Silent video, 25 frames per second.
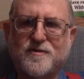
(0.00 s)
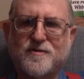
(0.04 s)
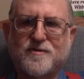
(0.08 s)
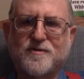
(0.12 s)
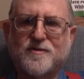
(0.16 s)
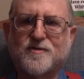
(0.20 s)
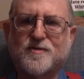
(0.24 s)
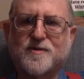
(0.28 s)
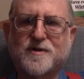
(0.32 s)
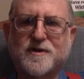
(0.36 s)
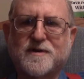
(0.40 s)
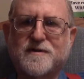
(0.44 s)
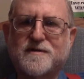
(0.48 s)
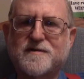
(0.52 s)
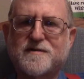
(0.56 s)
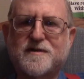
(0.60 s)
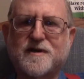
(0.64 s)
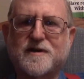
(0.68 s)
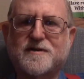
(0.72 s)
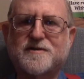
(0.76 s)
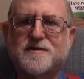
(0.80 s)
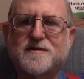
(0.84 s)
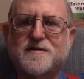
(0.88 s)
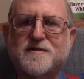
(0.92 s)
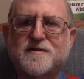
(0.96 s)
doing
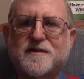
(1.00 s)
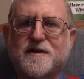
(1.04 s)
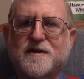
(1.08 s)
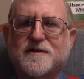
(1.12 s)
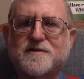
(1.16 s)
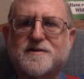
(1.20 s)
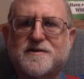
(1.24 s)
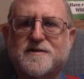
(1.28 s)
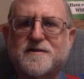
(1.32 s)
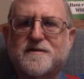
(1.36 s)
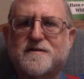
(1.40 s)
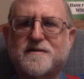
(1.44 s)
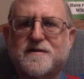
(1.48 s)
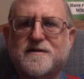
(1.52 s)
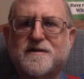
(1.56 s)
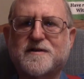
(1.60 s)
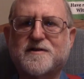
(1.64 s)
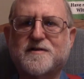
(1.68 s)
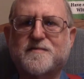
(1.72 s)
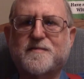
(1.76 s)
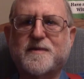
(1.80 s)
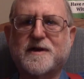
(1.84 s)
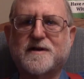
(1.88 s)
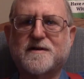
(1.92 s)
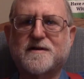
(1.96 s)
such and such and
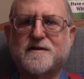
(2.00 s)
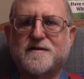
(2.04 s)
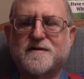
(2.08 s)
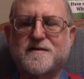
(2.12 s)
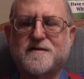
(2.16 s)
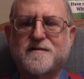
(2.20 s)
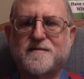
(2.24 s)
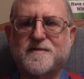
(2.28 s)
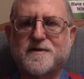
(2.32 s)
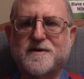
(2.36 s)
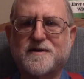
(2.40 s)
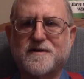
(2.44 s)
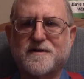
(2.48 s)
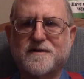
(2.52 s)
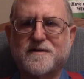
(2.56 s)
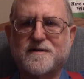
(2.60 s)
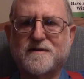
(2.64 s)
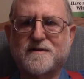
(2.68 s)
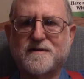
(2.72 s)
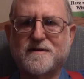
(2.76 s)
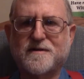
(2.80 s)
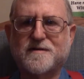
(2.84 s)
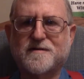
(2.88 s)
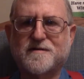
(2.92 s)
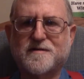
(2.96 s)
expecting to be
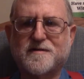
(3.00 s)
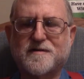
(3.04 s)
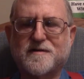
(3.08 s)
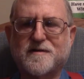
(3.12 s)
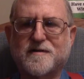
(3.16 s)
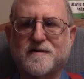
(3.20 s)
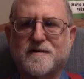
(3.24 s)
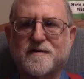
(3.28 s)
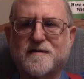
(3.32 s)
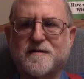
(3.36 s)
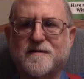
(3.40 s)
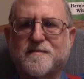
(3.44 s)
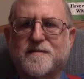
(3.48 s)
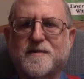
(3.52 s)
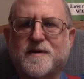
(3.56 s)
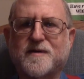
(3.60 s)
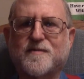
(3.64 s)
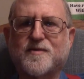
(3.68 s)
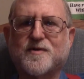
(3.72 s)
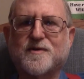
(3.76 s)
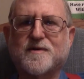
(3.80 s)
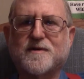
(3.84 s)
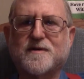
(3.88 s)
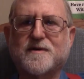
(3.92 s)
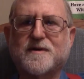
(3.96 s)
considered a
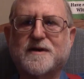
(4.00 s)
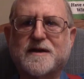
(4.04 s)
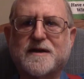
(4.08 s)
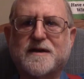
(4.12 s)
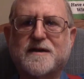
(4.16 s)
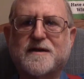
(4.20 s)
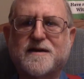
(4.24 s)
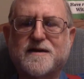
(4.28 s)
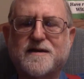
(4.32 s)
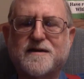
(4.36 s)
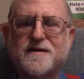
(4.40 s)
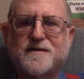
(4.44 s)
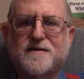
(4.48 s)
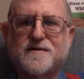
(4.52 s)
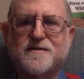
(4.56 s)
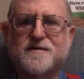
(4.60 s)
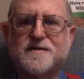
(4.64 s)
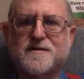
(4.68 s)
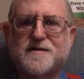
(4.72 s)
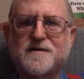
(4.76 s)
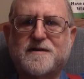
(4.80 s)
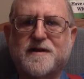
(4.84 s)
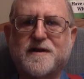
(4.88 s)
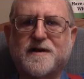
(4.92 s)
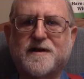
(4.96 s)
member in
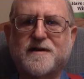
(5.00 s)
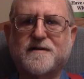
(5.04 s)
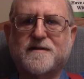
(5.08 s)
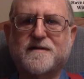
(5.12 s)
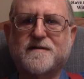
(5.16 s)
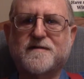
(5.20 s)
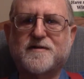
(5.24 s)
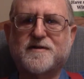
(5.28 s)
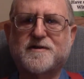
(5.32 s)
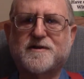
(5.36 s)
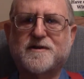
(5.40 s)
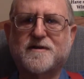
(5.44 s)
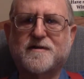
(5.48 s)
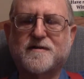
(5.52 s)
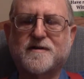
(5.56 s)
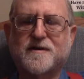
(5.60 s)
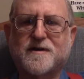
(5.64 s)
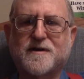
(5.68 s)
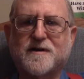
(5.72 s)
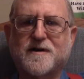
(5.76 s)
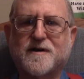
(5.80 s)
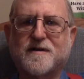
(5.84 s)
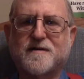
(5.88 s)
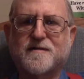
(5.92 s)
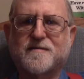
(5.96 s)
good standing of the sharing
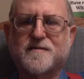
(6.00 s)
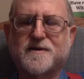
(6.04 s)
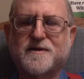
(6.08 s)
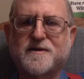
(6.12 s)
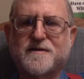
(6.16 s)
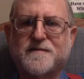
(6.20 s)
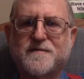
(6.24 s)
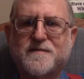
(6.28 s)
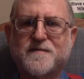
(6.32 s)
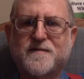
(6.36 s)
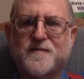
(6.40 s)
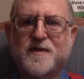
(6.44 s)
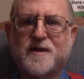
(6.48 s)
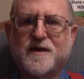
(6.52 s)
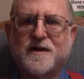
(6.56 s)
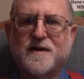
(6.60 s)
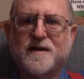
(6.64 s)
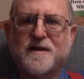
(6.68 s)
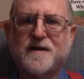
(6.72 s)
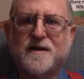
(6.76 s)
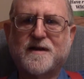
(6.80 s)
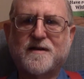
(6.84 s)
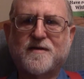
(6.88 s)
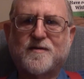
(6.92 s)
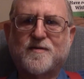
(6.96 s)
economy,
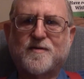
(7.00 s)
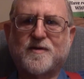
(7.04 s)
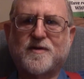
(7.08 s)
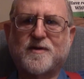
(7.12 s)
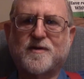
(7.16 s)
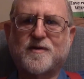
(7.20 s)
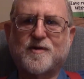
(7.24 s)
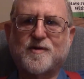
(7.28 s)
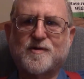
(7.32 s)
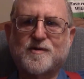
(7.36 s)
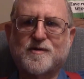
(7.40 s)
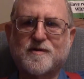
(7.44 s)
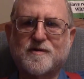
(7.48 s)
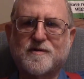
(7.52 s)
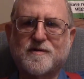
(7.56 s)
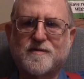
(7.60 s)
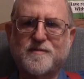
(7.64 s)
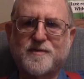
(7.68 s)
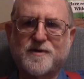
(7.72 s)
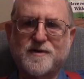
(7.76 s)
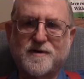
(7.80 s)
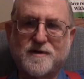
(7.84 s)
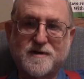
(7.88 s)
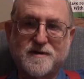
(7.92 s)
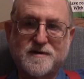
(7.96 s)
well, the local
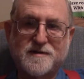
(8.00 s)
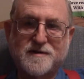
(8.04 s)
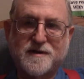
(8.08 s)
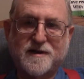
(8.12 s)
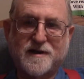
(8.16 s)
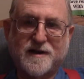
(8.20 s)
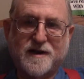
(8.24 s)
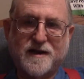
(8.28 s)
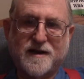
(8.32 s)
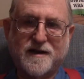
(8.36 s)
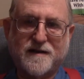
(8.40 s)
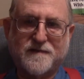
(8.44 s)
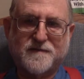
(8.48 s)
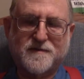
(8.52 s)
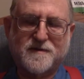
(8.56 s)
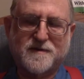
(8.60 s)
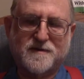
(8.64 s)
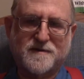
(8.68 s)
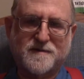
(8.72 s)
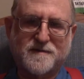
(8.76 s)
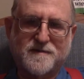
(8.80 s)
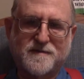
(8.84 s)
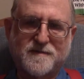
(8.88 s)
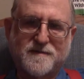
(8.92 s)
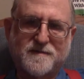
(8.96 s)
community is going to have
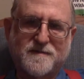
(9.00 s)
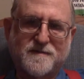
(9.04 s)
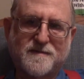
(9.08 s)
to,